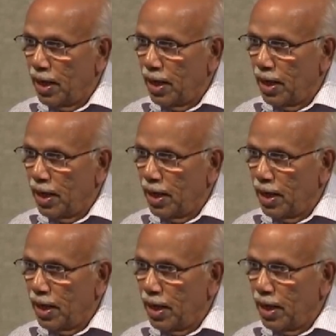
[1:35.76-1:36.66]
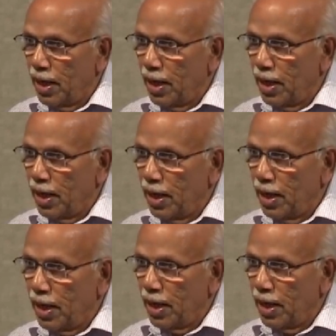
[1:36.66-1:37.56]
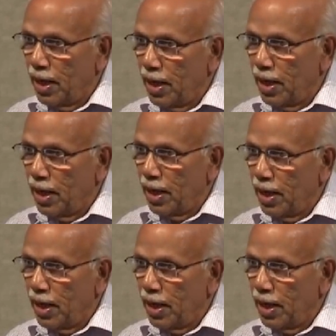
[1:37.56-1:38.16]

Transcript: Nobody speaks.